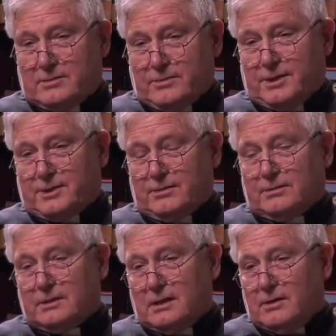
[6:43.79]

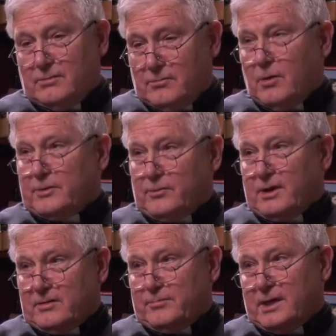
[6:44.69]
traditional Roman
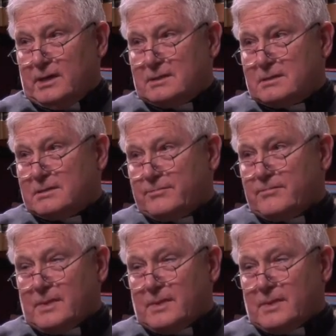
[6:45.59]
Rite of Mass,